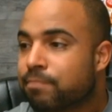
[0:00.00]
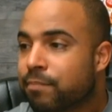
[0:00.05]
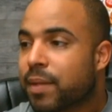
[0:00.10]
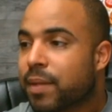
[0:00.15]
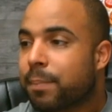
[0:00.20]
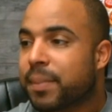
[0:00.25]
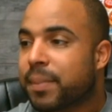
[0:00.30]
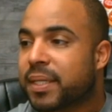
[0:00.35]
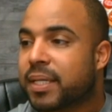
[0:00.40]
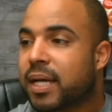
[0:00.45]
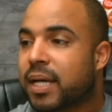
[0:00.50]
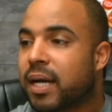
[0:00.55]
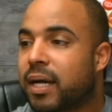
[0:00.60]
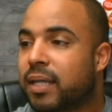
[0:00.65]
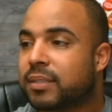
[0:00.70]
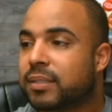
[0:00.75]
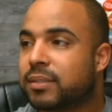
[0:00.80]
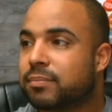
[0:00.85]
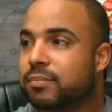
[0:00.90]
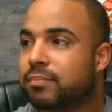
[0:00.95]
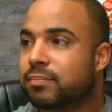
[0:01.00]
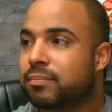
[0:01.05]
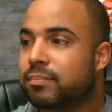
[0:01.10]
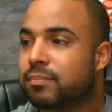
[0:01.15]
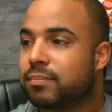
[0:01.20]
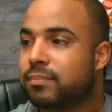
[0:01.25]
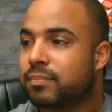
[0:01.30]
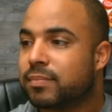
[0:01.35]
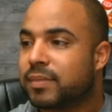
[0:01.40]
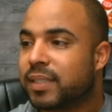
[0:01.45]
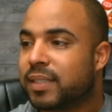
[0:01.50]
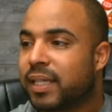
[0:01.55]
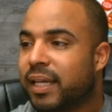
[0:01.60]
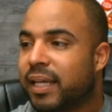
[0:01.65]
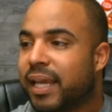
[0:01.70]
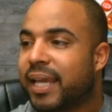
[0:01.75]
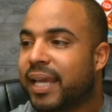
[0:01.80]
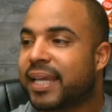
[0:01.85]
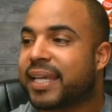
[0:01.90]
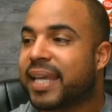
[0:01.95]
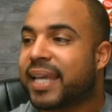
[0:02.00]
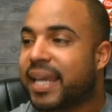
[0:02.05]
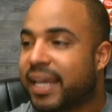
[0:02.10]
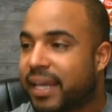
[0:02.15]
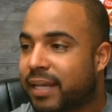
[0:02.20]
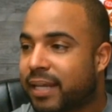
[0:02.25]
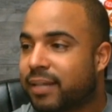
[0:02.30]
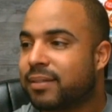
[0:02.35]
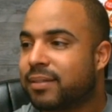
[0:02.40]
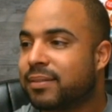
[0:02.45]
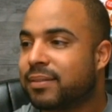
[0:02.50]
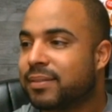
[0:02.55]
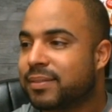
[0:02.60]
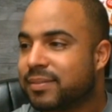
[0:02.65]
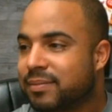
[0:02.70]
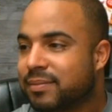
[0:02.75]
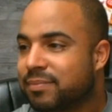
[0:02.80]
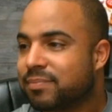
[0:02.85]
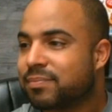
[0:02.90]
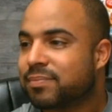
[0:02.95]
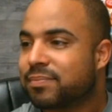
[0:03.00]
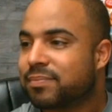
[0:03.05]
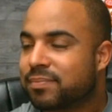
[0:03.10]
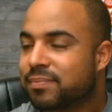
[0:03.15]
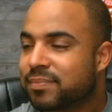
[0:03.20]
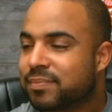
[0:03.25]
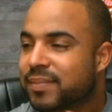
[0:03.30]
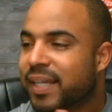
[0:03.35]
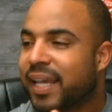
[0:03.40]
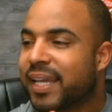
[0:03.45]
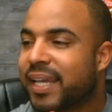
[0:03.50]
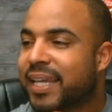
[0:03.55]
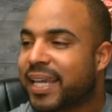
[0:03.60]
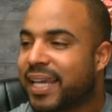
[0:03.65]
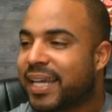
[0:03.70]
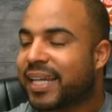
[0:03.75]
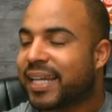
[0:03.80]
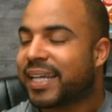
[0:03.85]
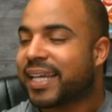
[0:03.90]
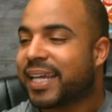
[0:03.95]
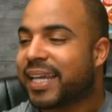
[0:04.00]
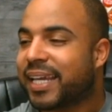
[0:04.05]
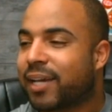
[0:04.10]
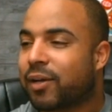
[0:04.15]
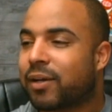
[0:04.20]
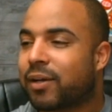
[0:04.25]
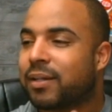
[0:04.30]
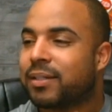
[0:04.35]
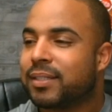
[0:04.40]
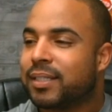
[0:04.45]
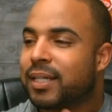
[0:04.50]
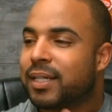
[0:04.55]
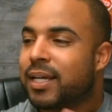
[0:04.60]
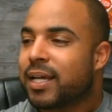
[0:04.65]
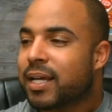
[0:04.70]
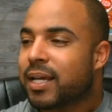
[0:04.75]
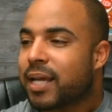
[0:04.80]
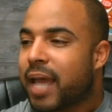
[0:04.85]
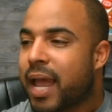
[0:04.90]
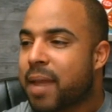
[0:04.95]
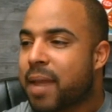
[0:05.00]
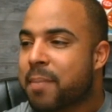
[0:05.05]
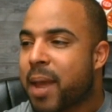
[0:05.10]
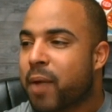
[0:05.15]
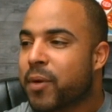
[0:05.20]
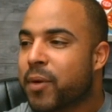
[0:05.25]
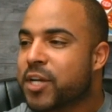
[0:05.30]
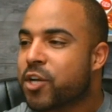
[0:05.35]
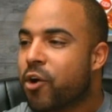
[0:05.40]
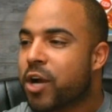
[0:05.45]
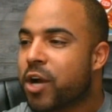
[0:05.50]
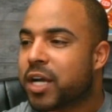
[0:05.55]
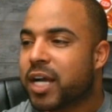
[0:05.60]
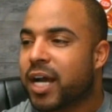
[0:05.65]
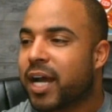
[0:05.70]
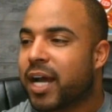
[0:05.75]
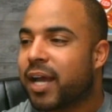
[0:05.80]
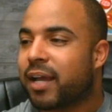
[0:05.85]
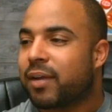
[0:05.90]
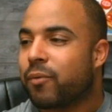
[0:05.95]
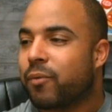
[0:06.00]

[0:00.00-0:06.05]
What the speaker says: because it can. Hey man, we doing good.